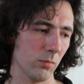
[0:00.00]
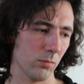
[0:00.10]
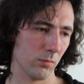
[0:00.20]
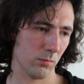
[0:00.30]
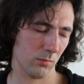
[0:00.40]

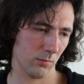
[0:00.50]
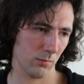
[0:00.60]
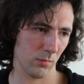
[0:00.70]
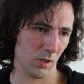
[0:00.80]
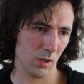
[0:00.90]

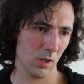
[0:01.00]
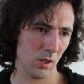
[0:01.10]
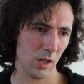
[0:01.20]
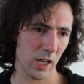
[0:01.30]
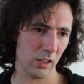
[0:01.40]

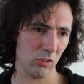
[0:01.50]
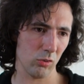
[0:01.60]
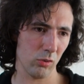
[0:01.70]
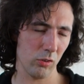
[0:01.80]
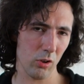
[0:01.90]

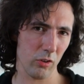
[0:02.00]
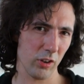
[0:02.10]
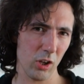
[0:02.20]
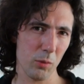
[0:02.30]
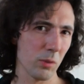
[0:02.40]
and not
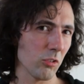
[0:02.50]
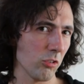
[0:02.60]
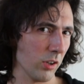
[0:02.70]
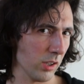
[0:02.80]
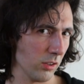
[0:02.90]
the open
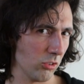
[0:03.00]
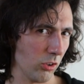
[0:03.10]
string.